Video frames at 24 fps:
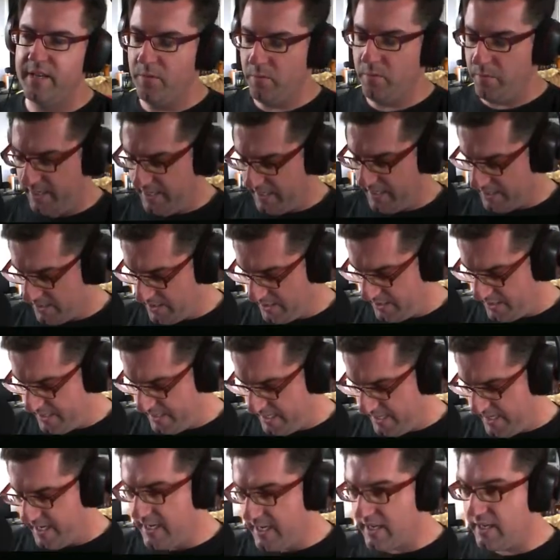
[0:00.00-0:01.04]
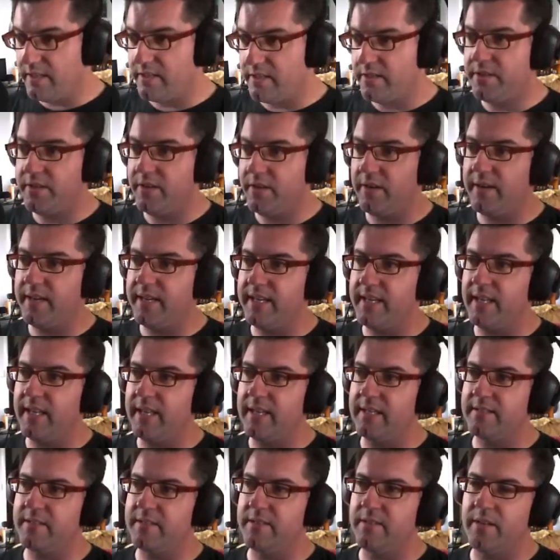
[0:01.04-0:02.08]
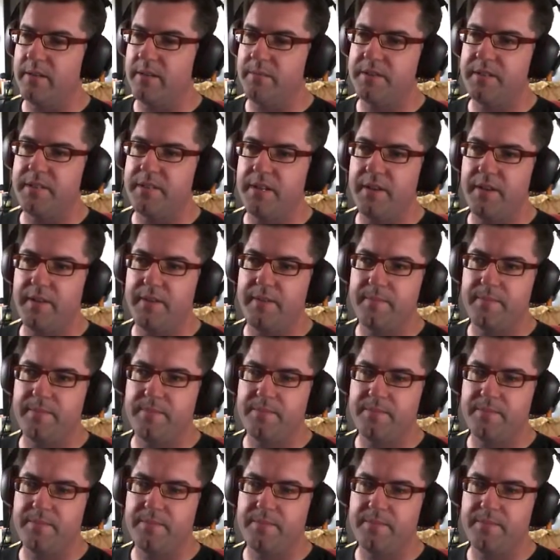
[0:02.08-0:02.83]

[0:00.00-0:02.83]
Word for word: we actually died last time, so